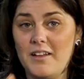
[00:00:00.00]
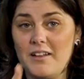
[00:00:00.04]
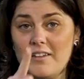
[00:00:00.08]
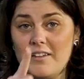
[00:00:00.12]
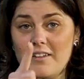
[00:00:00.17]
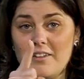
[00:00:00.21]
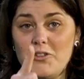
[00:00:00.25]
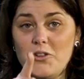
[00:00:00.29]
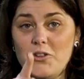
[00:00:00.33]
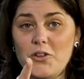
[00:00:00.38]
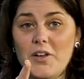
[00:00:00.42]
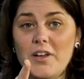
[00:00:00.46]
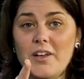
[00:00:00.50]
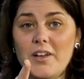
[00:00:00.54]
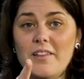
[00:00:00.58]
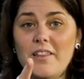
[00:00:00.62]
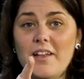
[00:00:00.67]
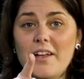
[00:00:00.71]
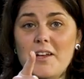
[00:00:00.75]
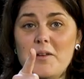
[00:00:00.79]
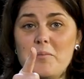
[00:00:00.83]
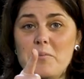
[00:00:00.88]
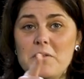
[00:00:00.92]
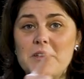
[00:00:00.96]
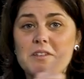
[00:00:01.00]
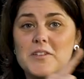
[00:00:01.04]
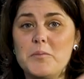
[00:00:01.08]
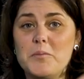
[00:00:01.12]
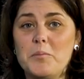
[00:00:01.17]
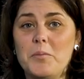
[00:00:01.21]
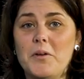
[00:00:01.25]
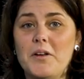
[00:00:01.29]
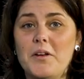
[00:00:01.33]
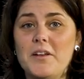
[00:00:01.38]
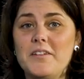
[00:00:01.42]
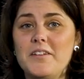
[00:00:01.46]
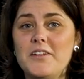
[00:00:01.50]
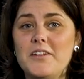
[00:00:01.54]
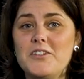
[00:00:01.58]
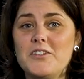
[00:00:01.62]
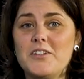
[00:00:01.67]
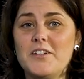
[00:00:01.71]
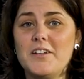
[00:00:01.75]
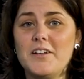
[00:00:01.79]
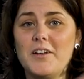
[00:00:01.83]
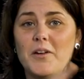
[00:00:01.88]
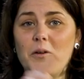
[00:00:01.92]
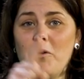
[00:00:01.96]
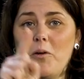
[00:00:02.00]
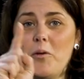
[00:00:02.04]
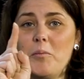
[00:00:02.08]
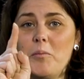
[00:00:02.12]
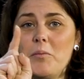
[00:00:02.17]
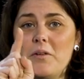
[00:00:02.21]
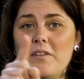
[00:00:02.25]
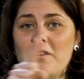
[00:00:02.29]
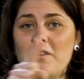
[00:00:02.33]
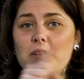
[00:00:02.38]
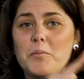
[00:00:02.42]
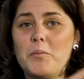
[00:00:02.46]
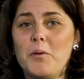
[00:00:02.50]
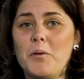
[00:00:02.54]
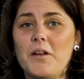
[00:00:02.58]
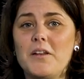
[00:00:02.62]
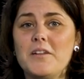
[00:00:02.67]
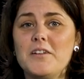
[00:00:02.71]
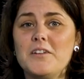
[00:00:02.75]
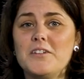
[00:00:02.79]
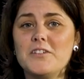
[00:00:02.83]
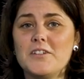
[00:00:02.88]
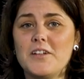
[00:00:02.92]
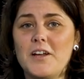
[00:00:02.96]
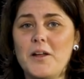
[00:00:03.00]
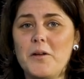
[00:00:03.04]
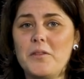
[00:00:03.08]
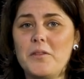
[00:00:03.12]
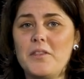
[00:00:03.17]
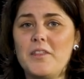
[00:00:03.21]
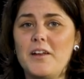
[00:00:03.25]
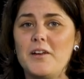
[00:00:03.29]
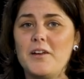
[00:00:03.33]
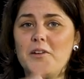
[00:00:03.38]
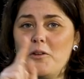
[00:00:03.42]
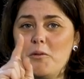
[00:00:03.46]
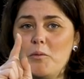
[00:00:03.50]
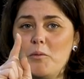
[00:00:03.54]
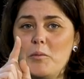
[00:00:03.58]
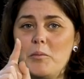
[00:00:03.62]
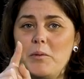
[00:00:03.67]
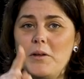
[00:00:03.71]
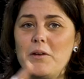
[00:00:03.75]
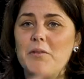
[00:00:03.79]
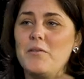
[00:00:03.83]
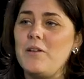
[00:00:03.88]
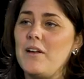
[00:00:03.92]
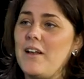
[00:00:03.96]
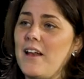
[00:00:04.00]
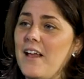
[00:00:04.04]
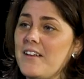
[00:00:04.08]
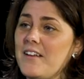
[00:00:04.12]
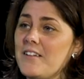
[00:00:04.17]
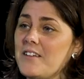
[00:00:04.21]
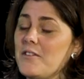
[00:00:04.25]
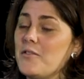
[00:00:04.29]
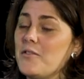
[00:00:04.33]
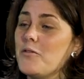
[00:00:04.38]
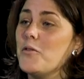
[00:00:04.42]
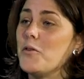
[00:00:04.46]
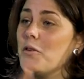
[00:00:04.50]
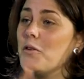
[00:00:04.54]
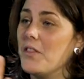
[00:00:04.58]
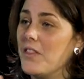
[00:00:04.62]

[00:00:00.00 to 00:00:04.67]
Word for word: Did you or hear not. that, Mister Politician or Missus Politician out there? You will be re-elected for